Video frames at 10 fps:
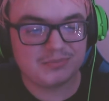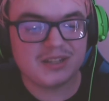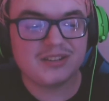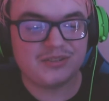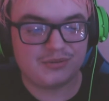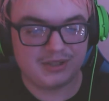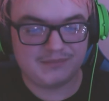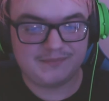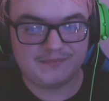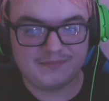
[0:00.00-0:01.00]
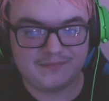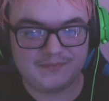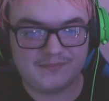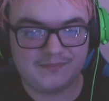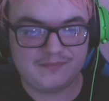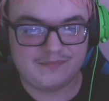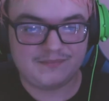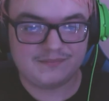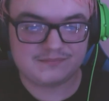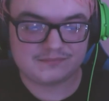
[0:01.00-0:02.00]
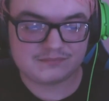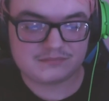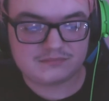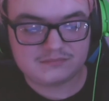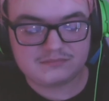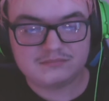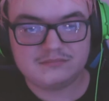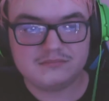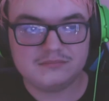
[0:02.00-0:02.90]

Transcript: get into it. This is so nice.